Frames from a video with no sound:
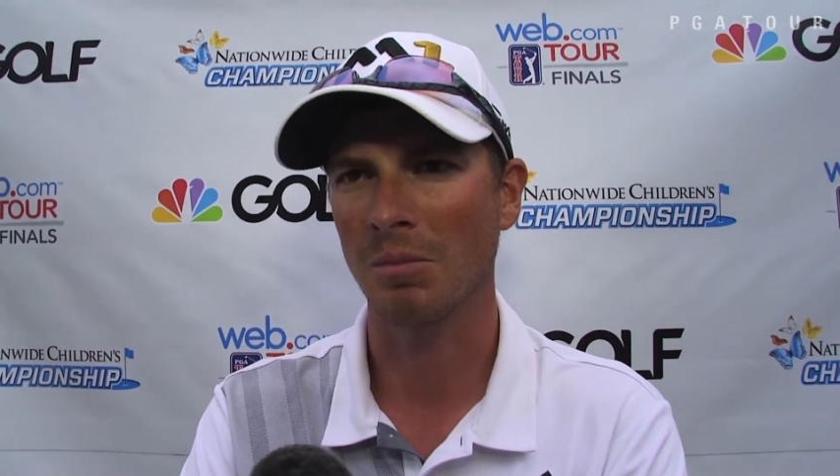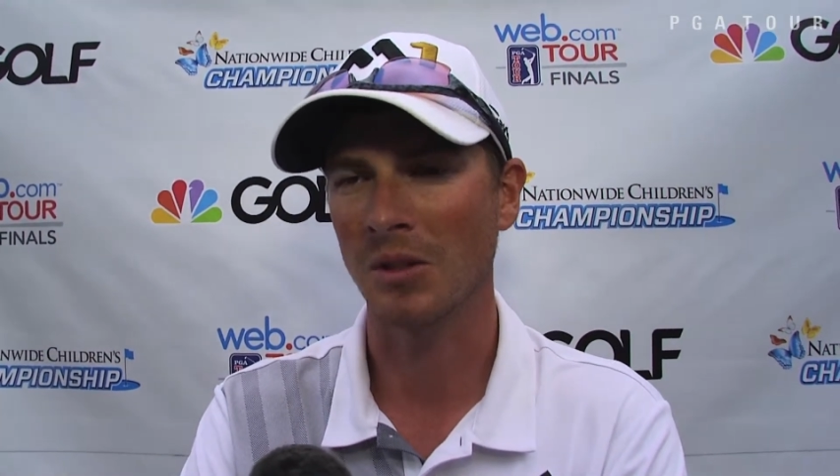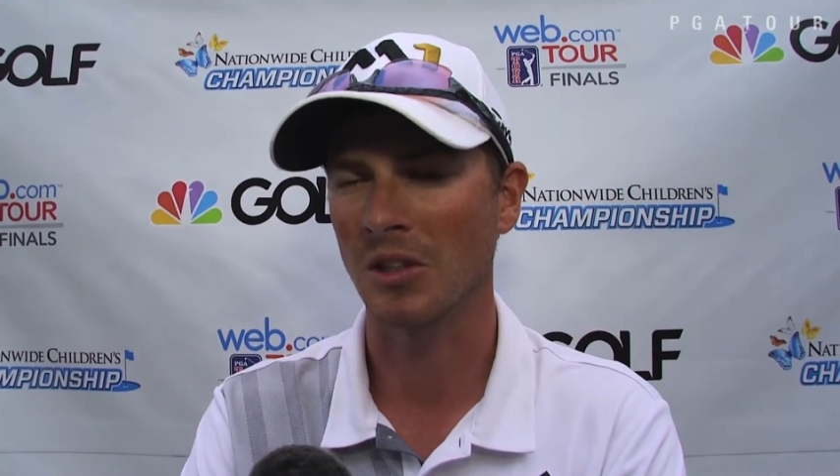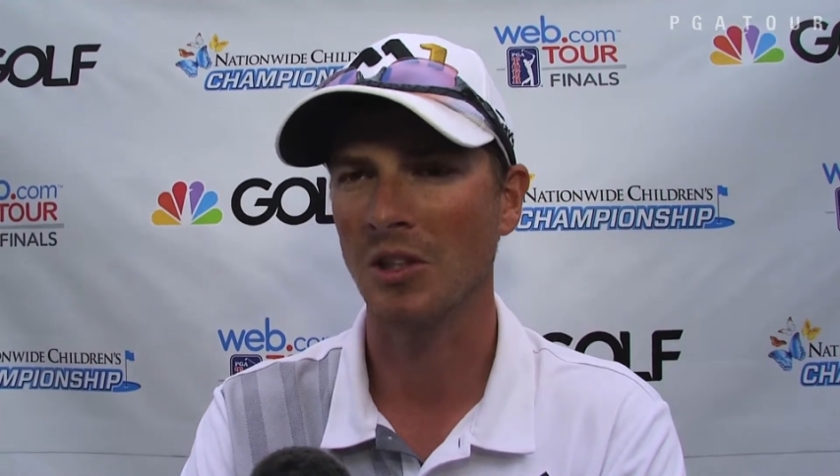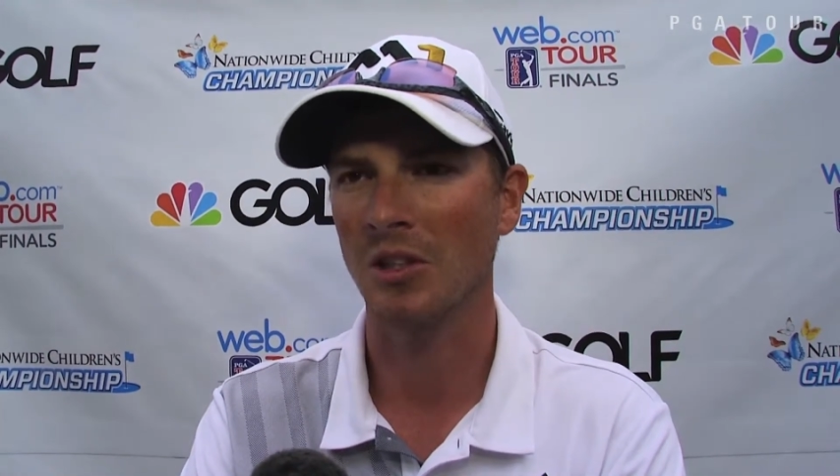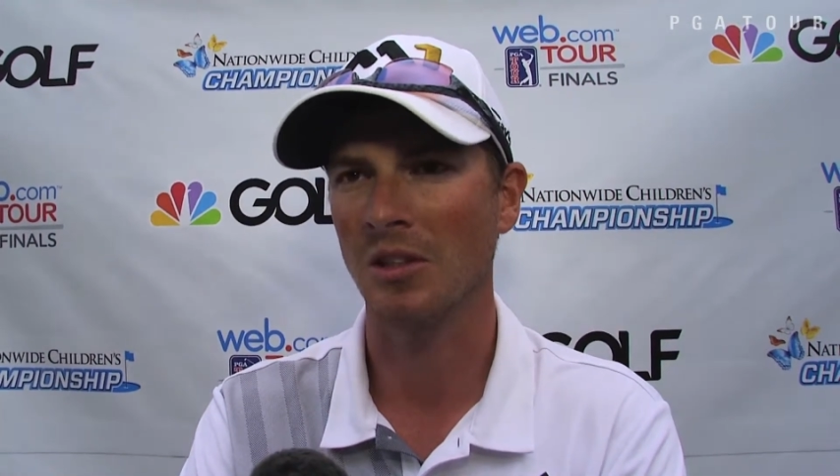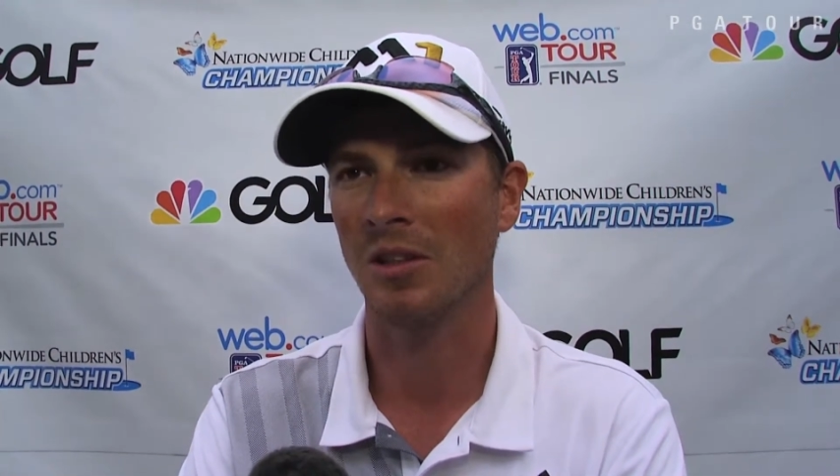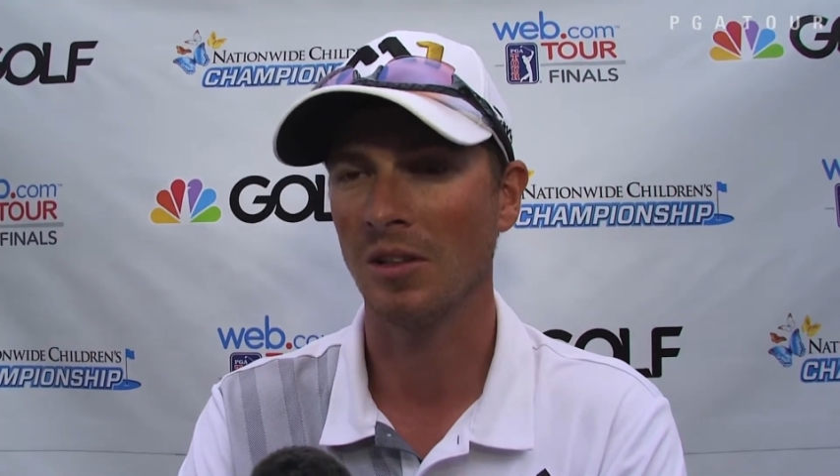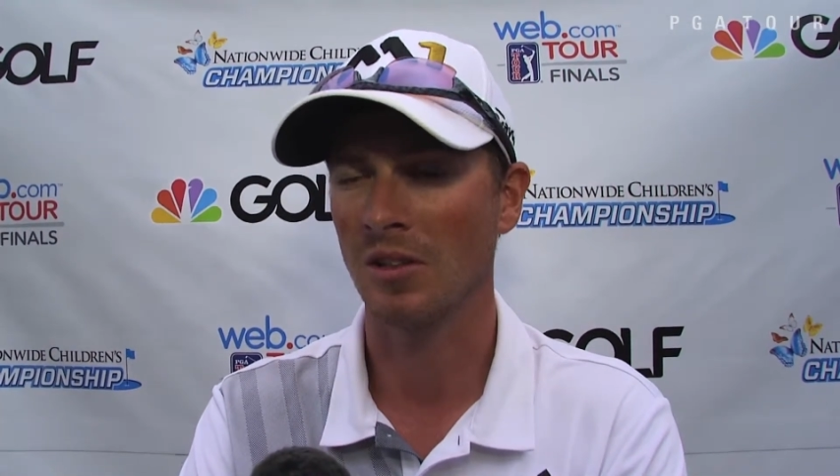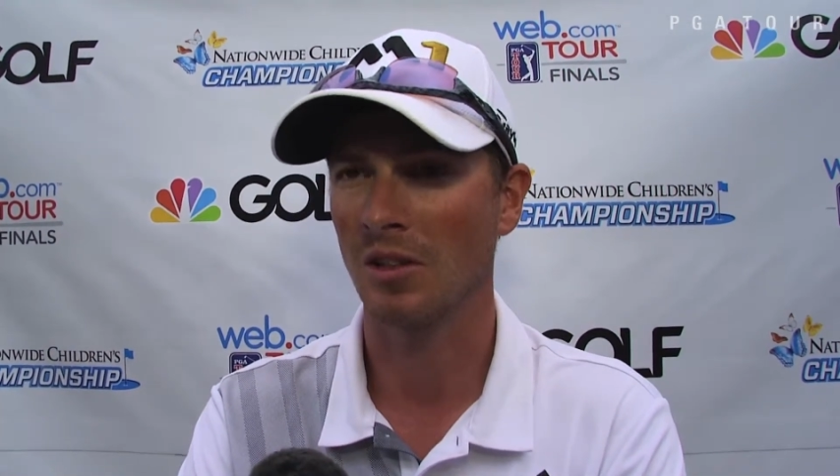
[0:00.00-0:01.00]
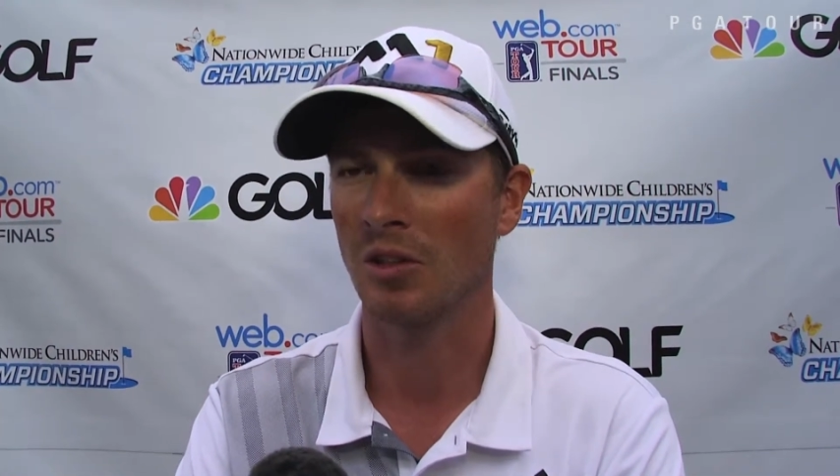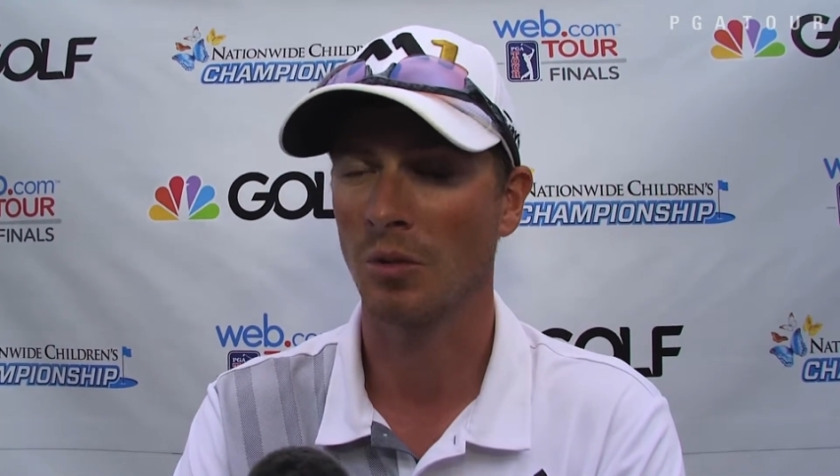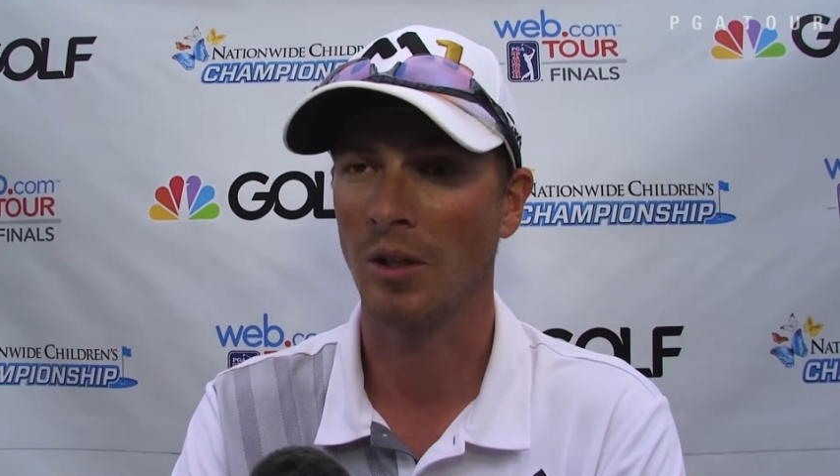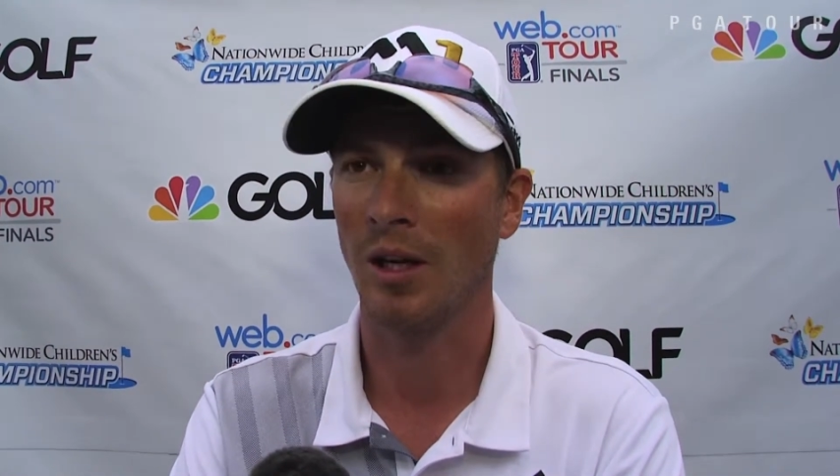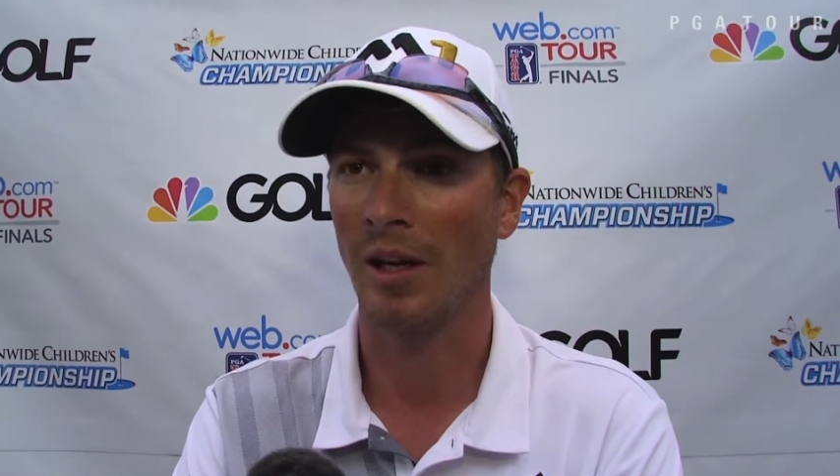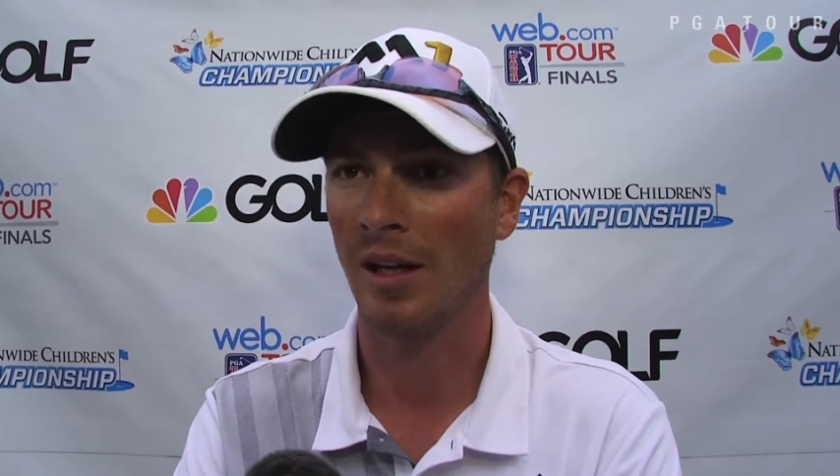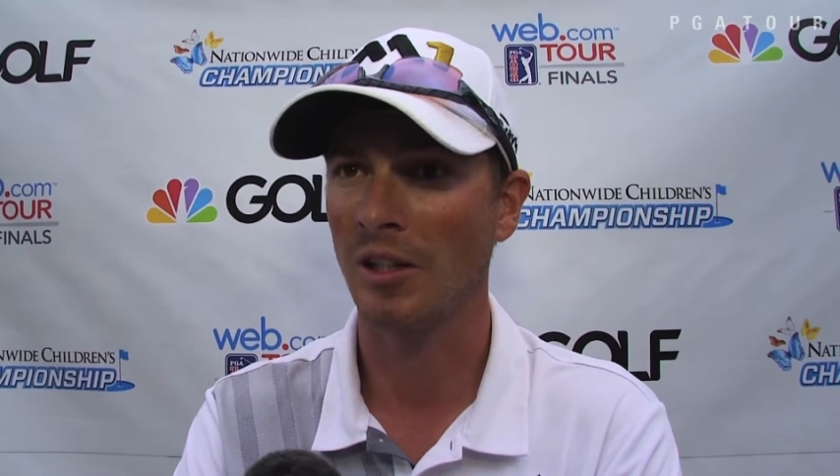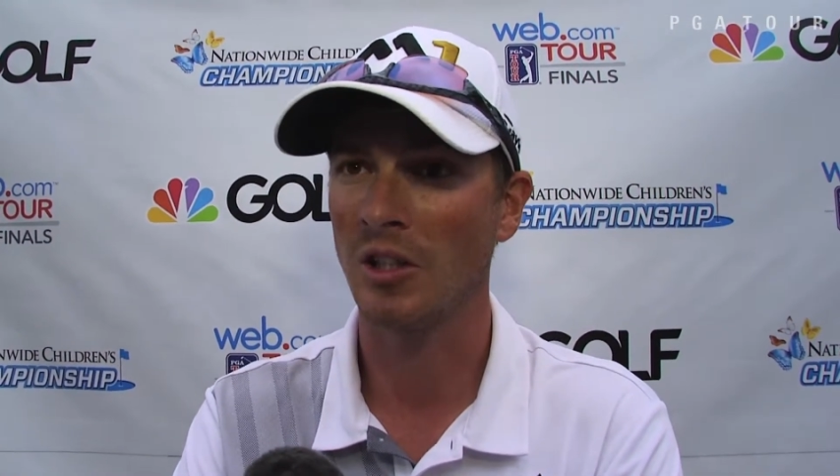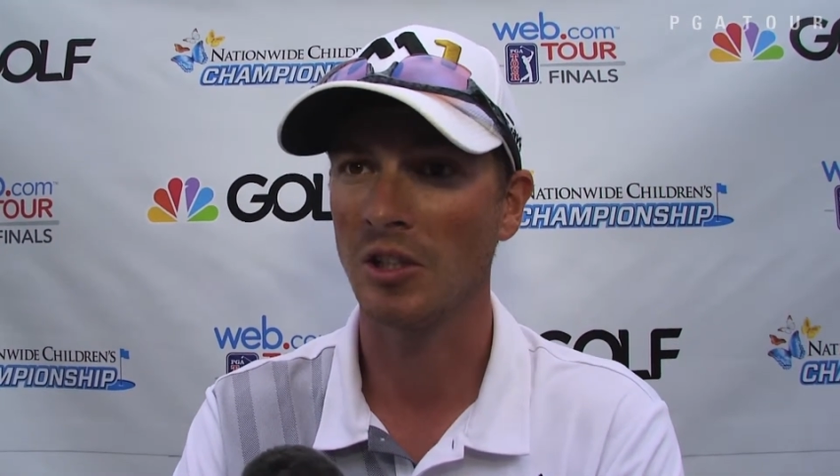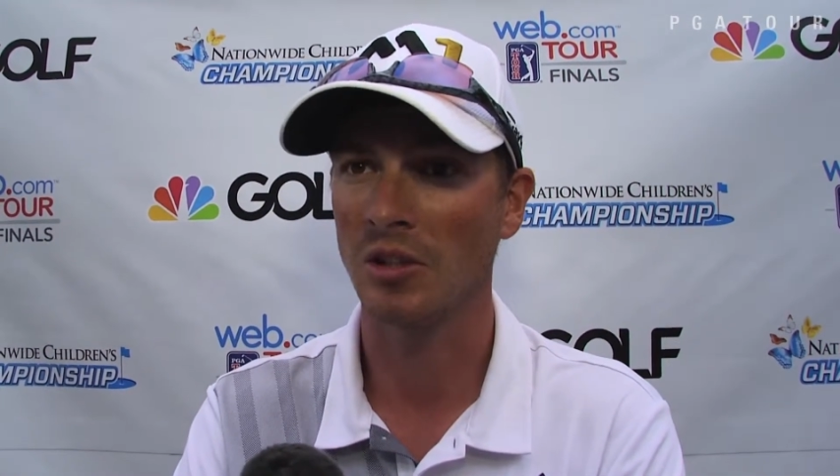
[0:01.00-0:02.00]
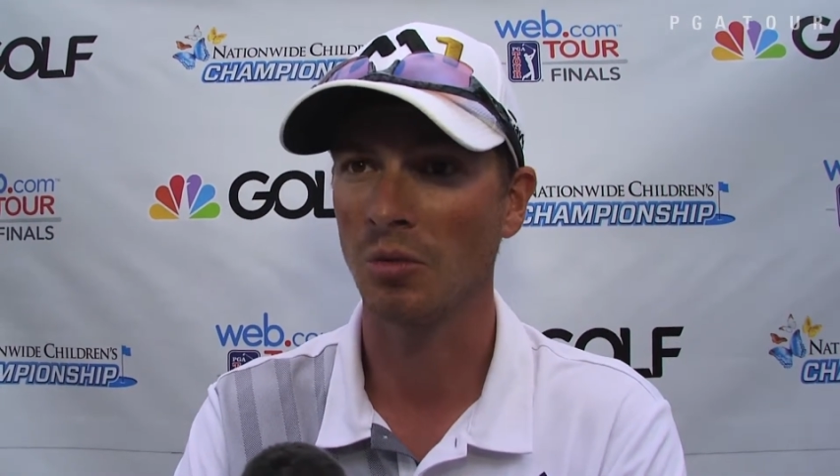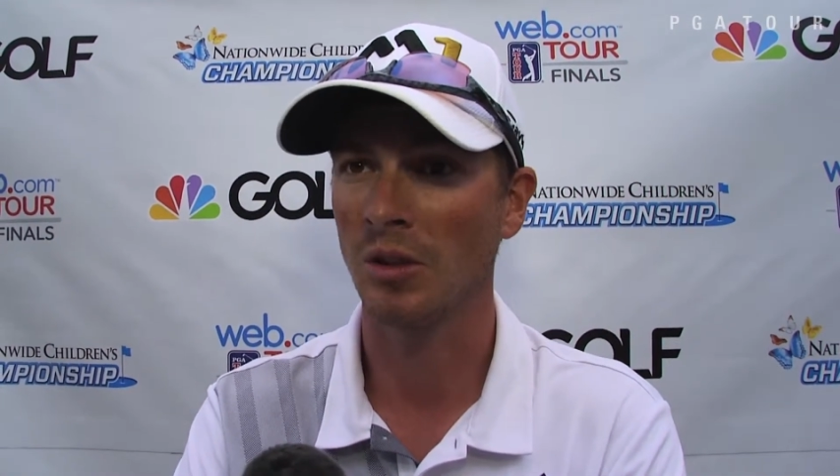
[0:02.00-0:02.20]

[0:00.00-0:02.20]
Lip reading: position to where I had a chance to